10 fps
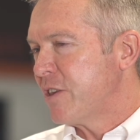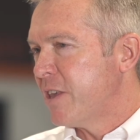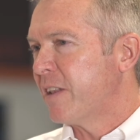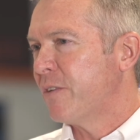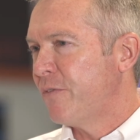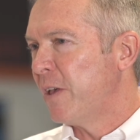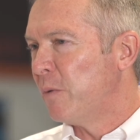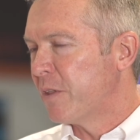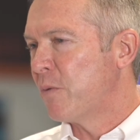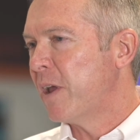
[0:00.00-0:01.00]
actually get to
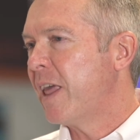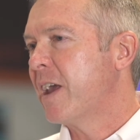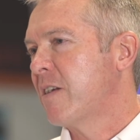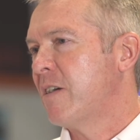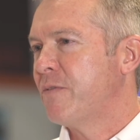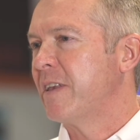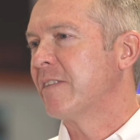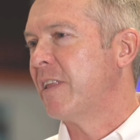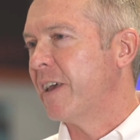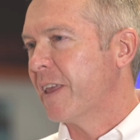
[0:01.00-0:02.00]
feel what the real aircraft
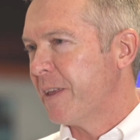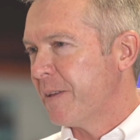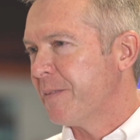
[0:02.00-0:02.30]
feels like.